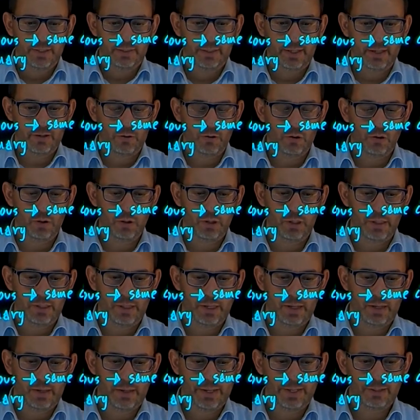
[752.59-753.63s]
They are
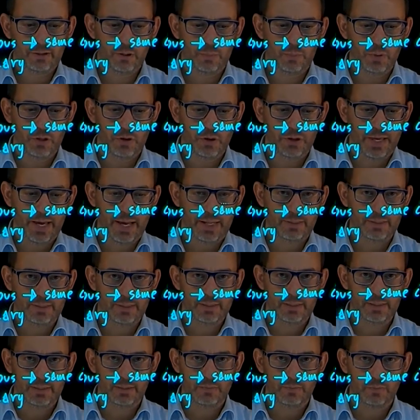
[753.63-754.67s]
all randomly
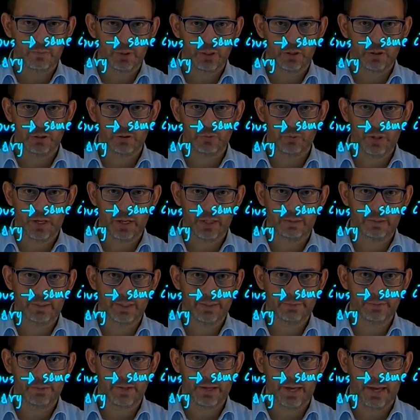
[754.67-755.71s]
oriented because we are at
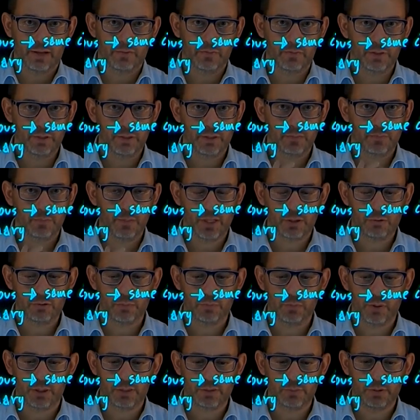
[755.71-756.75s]
300 Kelvin,
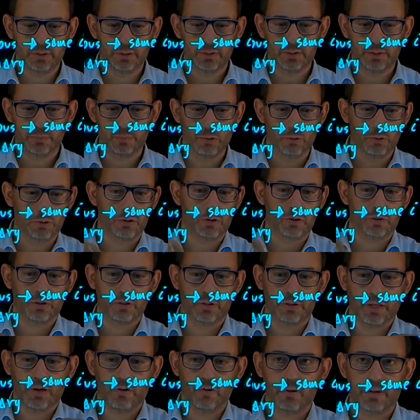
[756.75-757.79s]
Maxwell-Boltzmann distribution.
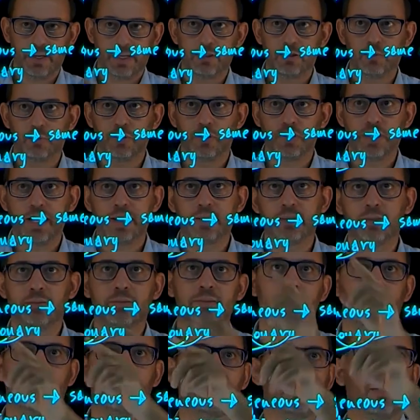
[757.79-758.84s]
So they're all randomly oriented.
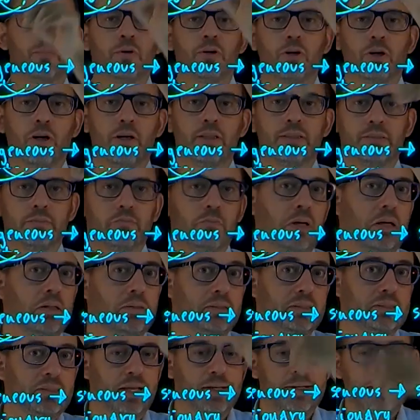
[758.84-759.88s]
Some of them cross
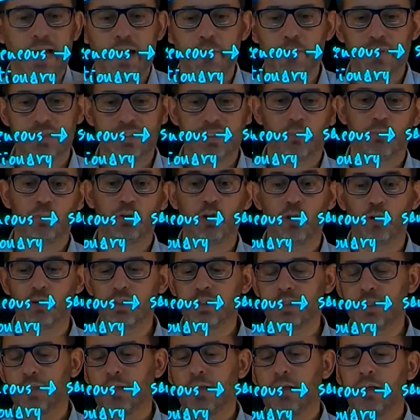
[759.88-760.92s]
this line gamma, some
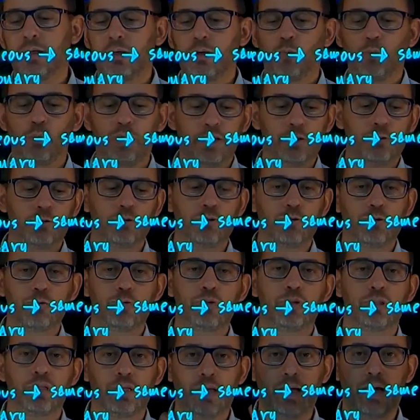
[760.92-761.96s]
don't. We need to
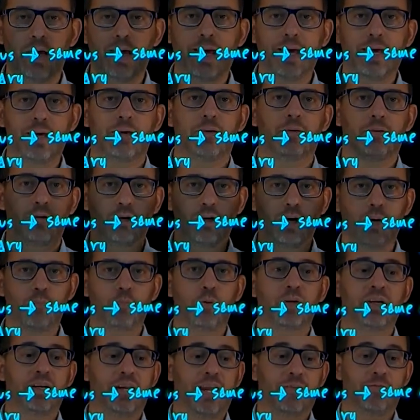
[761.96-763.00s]
choose a
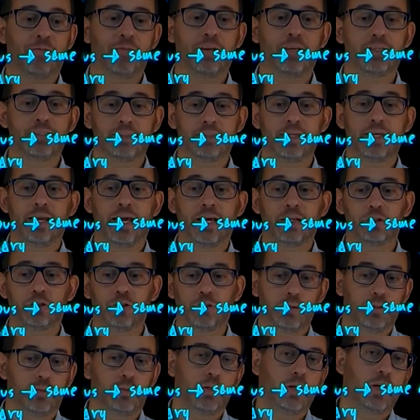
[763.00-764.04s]
common reference direction,
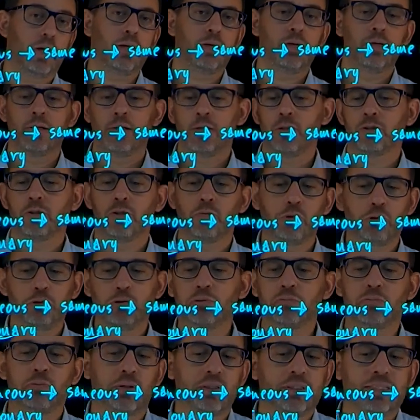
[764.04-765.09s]
okay? So we
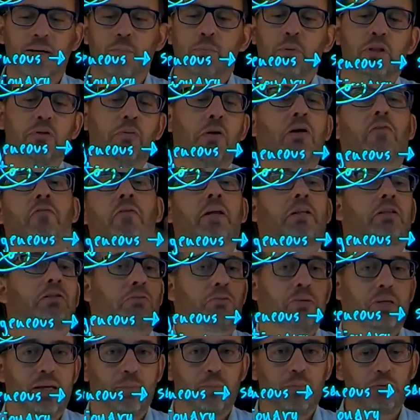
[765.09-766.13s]
choose, for example, the one of
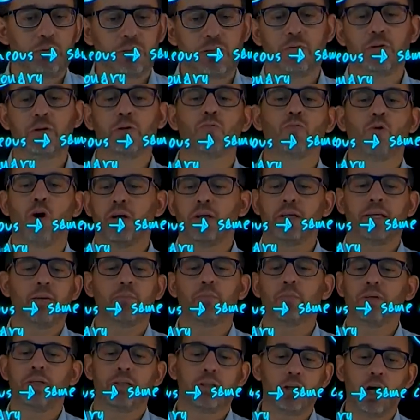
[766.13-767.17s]
N2. It can be whatever you want. It
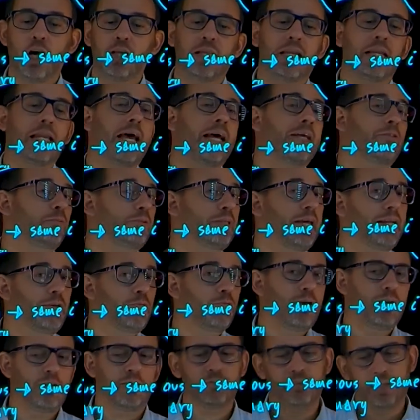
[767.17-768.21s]
can be not aligned with any
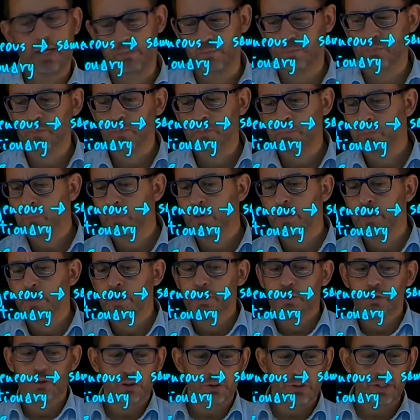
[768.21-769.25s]
one of them.
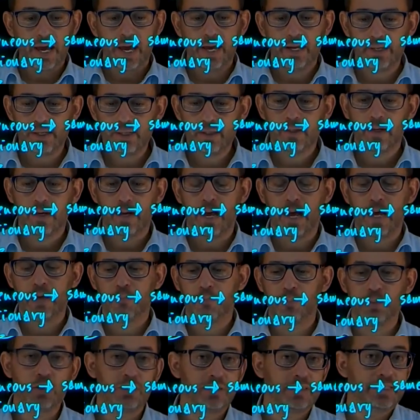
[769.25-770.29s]
So then,
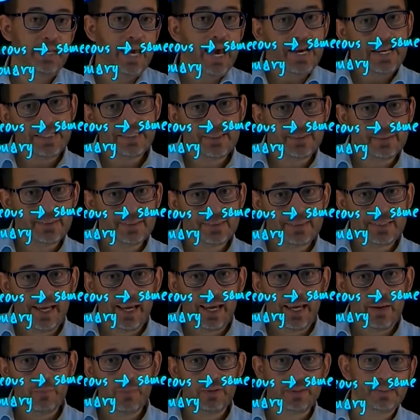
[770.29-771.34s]
because the areas are the
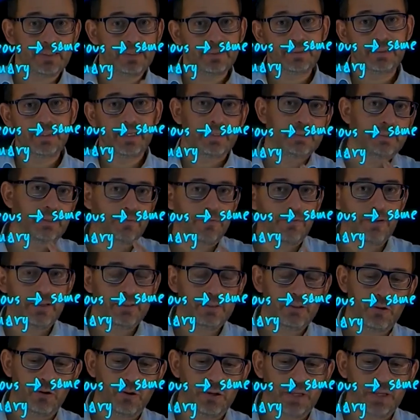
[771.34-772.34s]
same, but since they are differently